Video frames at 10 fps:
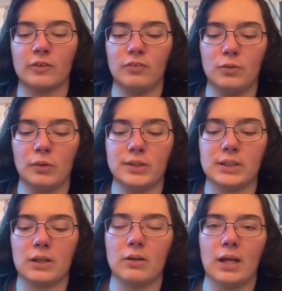If you want to
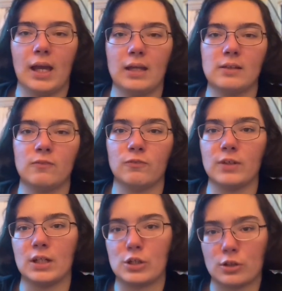go ahead and finish your